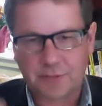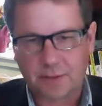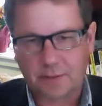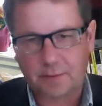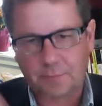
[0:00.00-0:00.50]

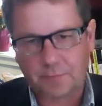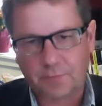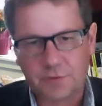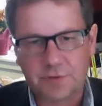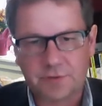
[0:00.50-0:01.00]
Of
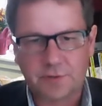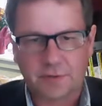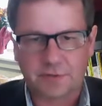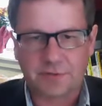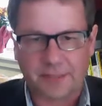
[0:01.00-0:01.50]
course, it's
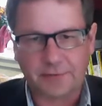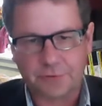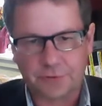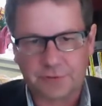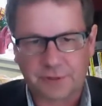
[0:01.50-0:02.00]
not
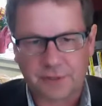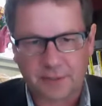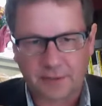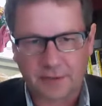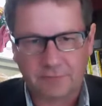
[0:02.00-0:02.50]
dangerous in any
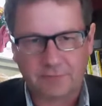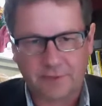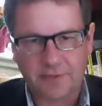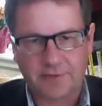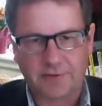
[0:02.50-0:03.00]
kind of
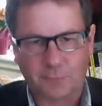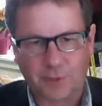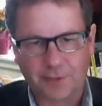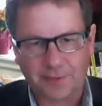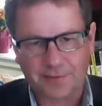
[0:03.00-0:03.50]
lethal
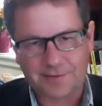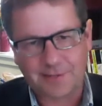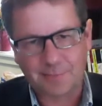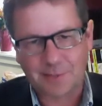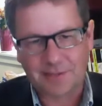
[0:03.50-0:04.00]
way.
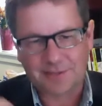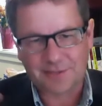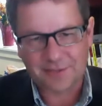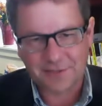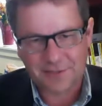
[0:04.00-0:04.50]
It's
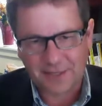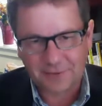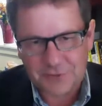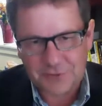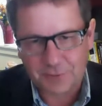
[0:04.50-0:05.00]
just
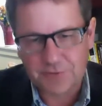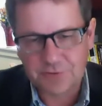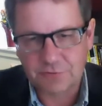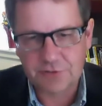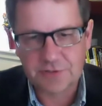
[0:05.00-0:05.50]
dangerous because
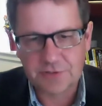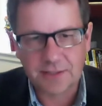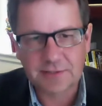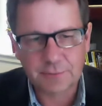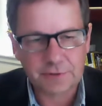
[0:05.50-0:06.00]
the
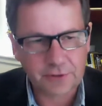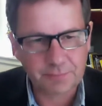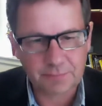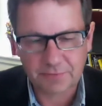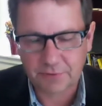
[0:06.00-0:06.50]
results will not
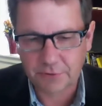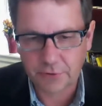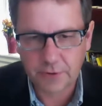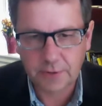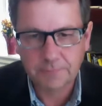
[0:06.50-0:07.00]
be very good.